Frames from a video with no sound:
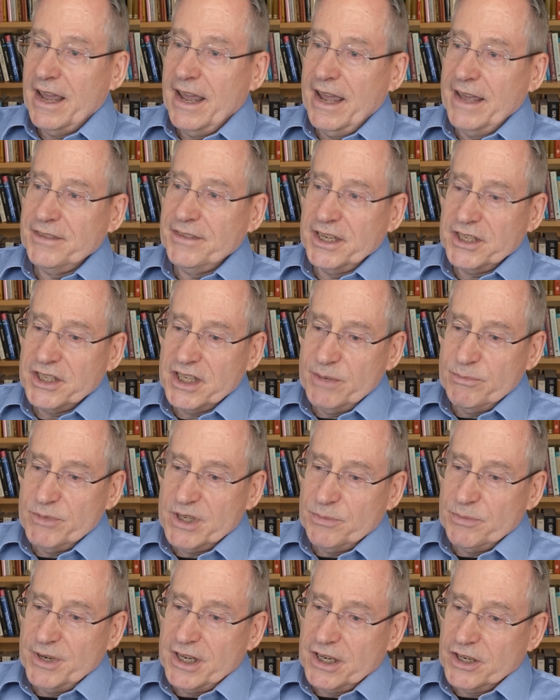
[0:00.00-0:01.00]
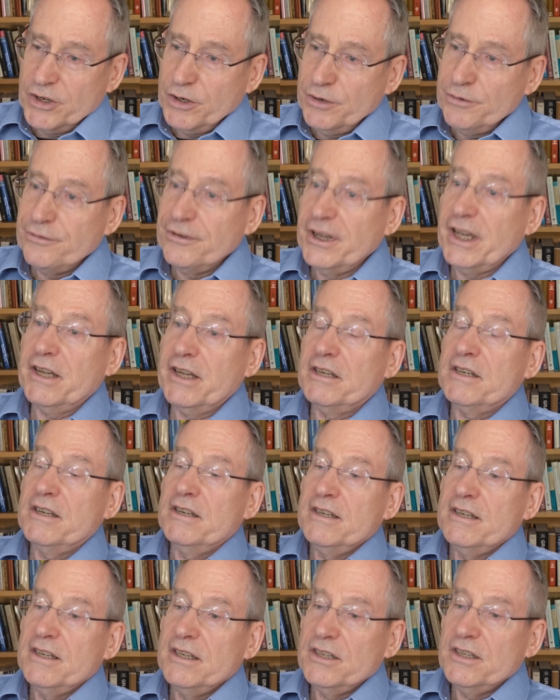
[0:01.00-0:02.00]
And this seems to be a good fit
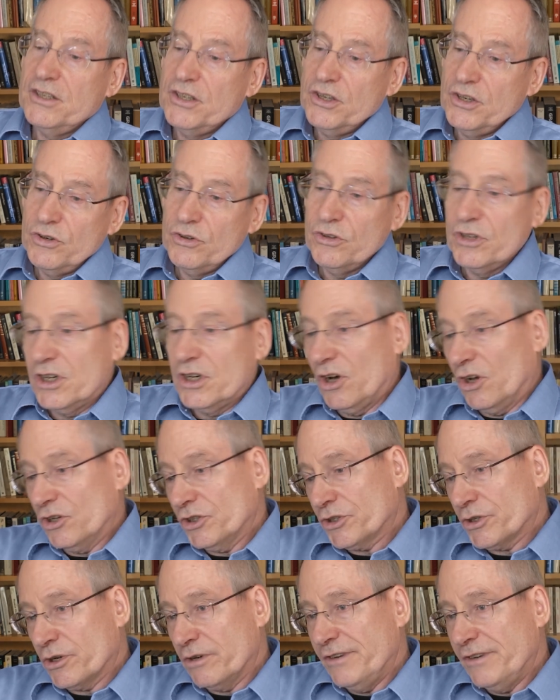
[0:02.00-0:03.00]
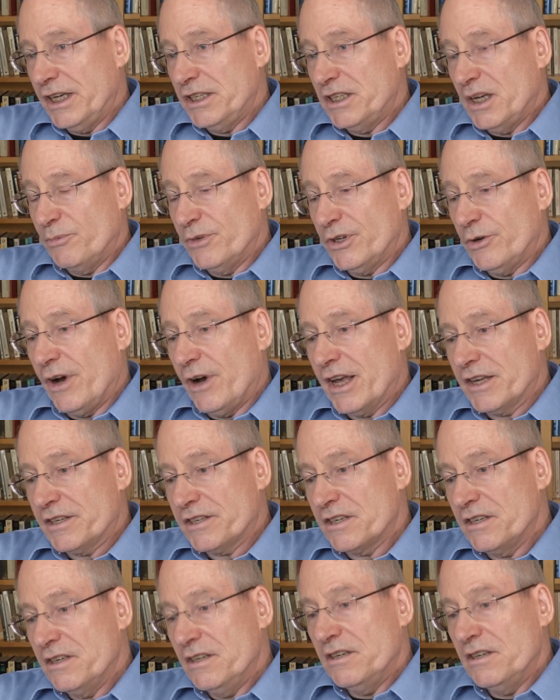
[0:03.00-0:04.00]
to the culture of A W
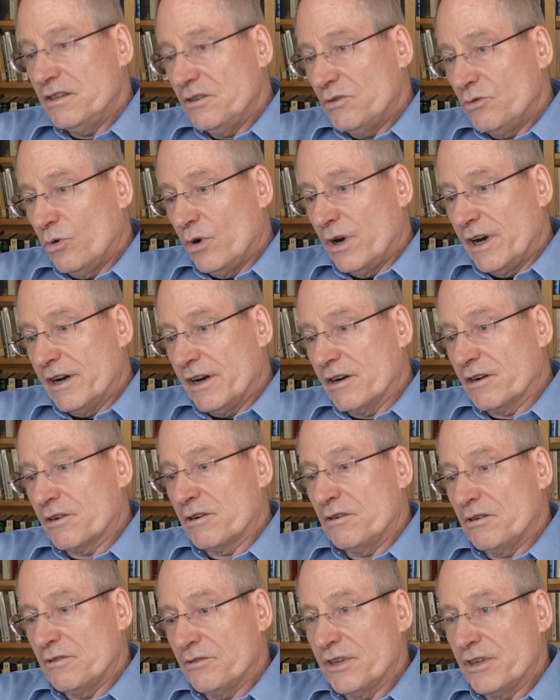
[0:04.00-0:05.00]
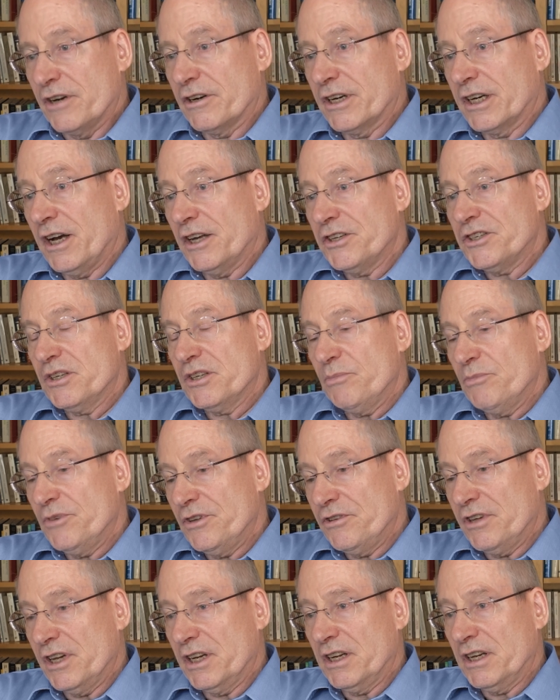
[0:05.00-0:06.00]
S, where they're accustomed
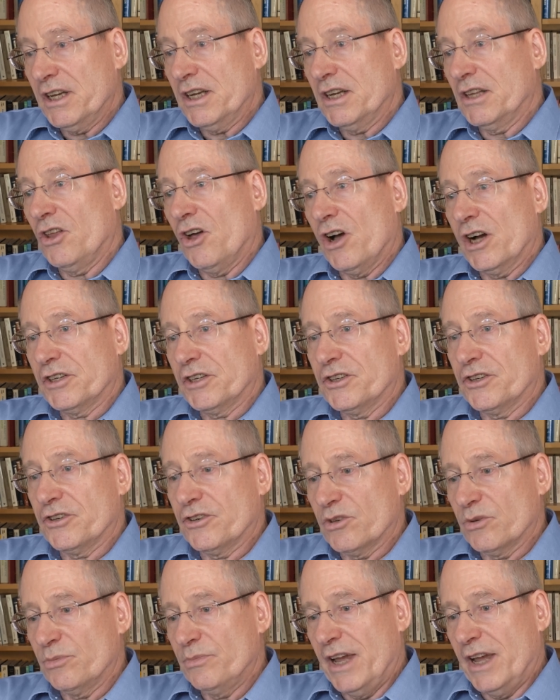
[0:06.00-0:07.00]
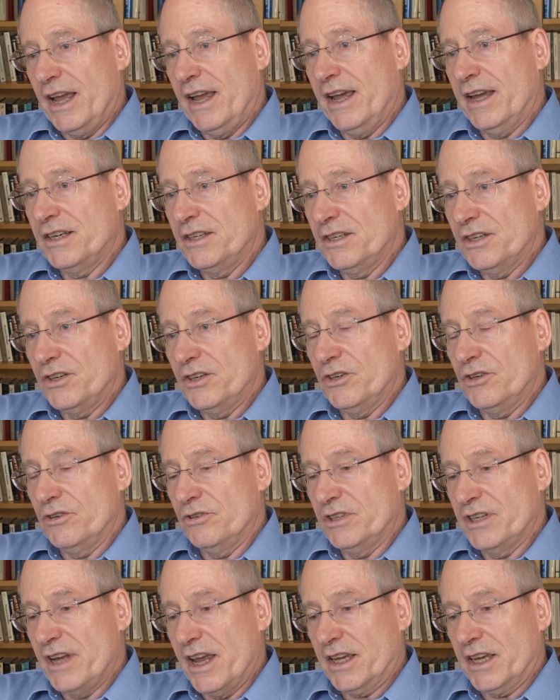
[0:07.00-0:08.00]
to thinking long-term and
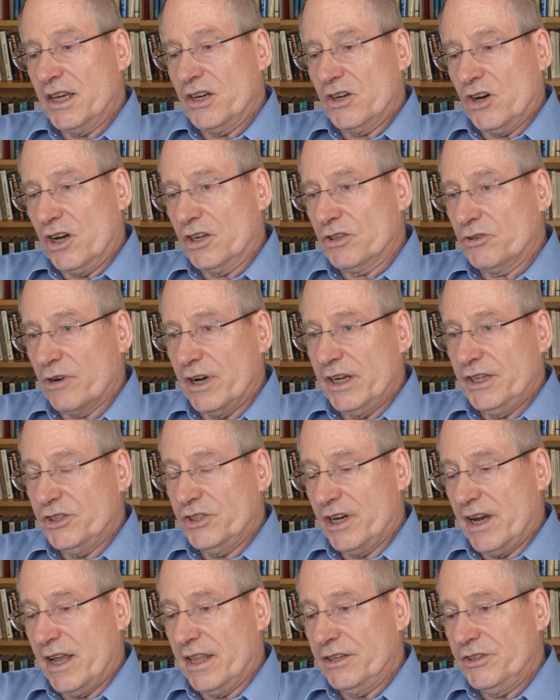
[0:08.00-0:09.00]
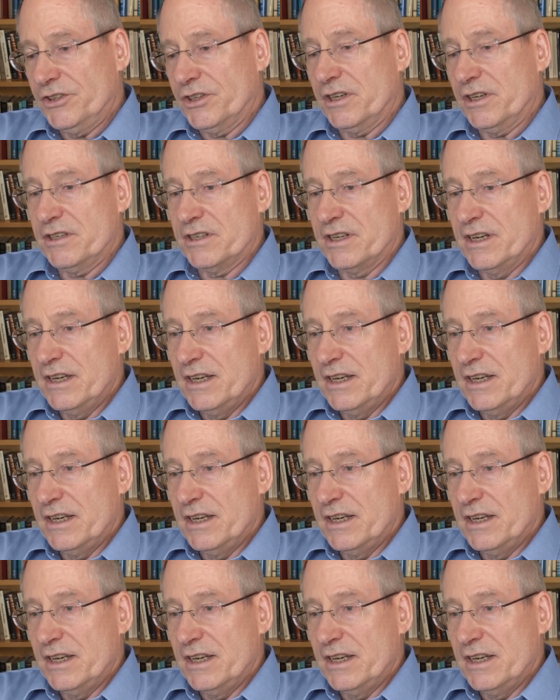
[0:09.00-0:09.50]
to taking on great challenges.